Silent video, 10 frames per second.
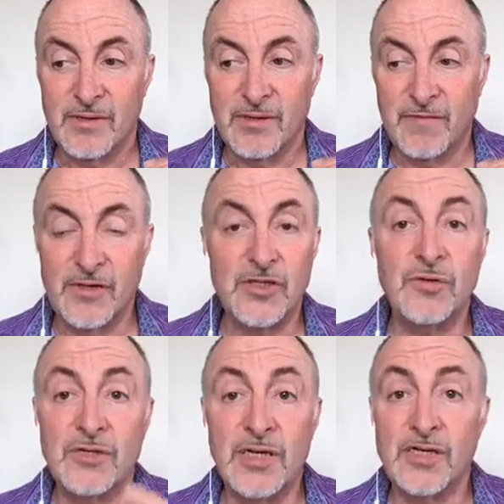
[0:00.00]
a
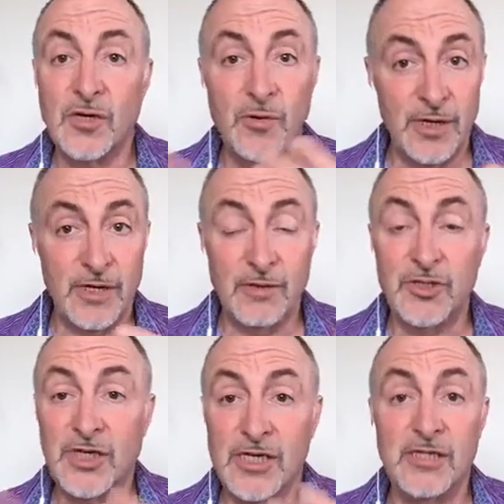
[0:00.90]
suitor is courting you, is
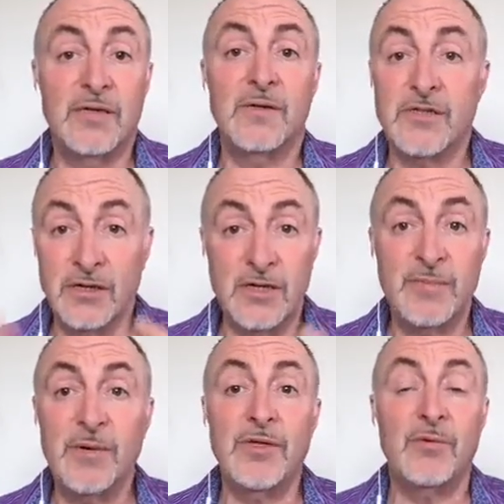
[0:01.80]
chasing you, is looking to be
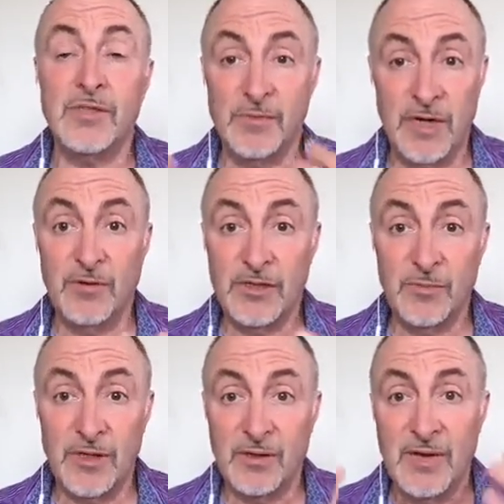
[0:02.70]
with you, wants to be in a relationship
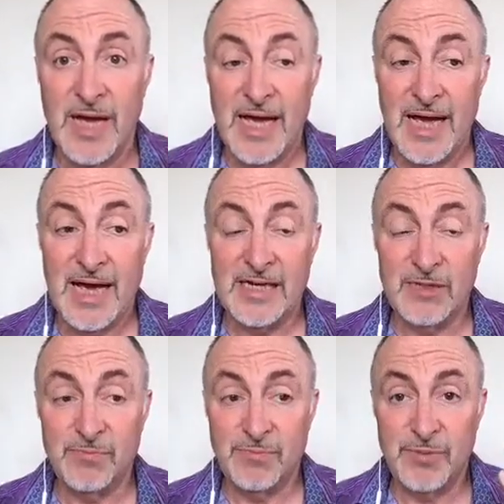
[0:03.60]
with you, and is
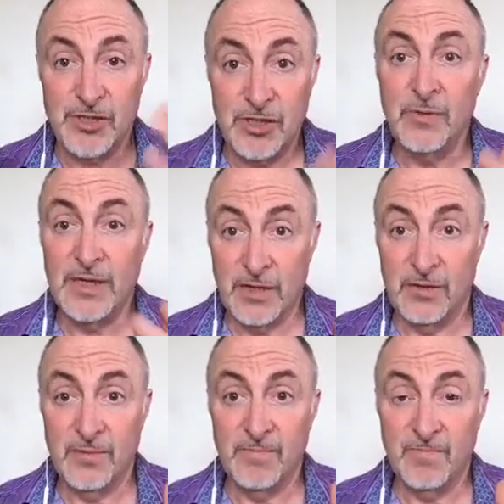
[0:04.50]
pursuing
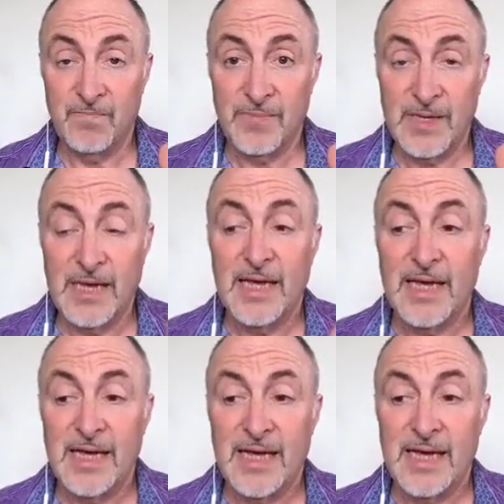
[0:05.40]
you,
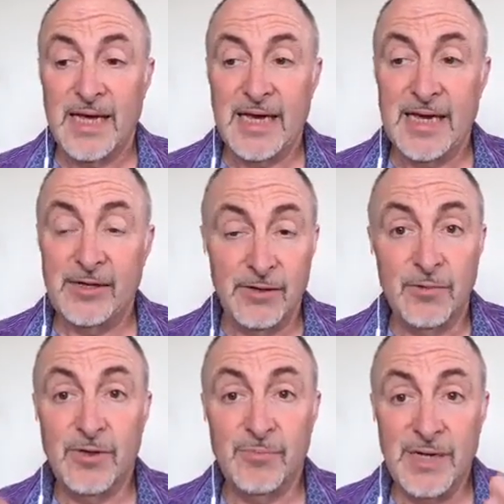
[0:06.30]
and you don't
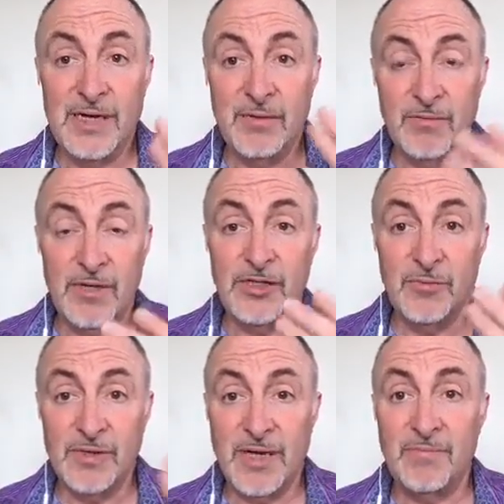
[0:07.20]
want to be in a relationship
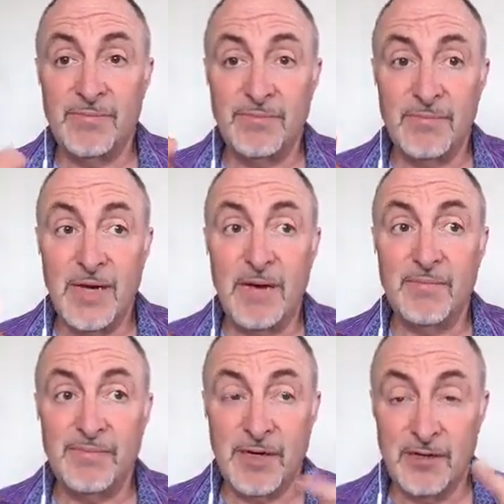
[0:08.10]
with them
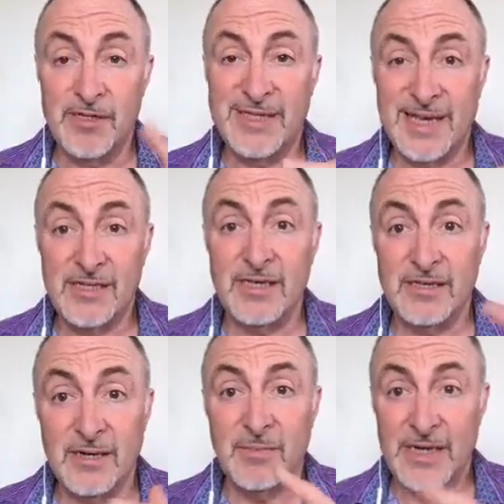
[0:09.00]
because they're seeing
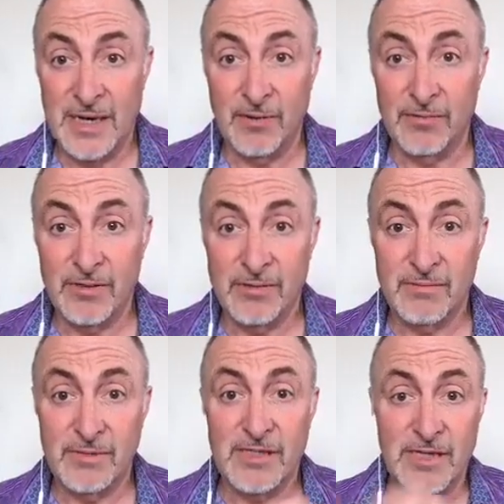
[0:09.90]
somebody else,
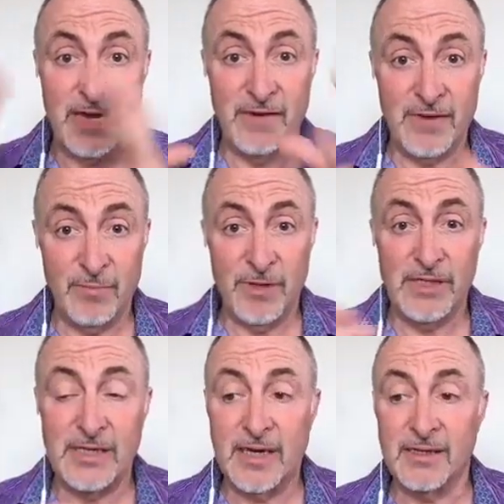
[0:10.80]
this is the caveat I'm putting
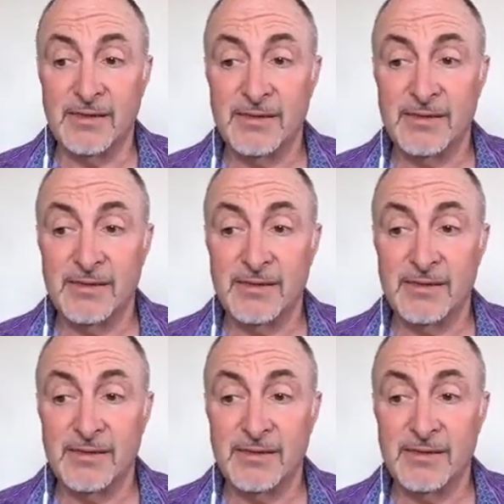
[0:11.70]
together,